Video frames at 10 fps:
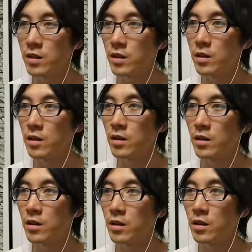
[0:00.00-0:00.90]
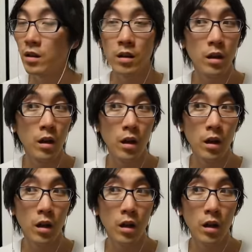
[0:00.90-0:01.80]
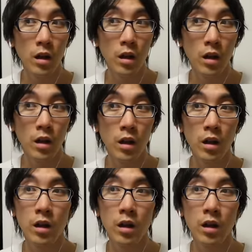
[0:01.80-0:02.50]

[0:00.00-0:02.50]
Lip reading: Nobody speaks.